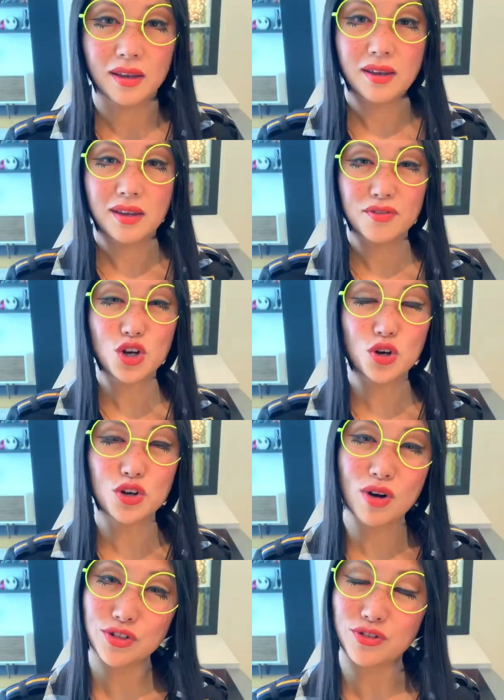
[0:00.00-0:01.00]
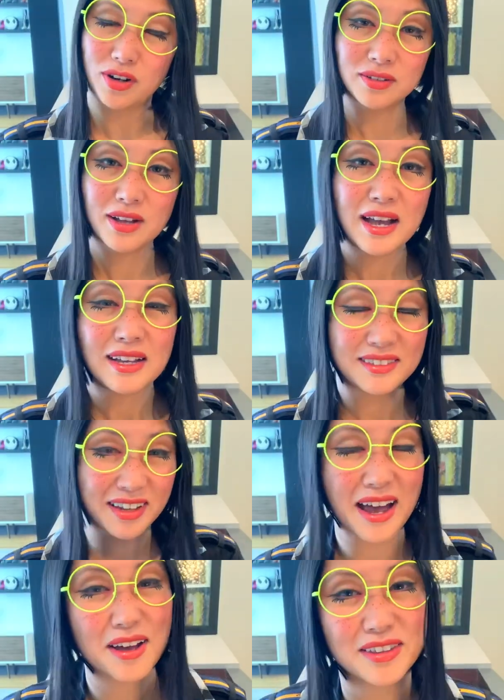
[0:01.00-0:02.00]
Even going retro. Dig
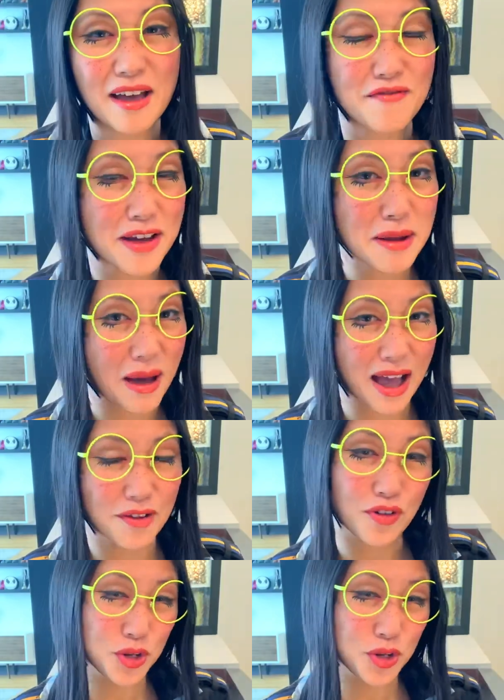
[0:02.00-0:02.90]
out that fanny pack from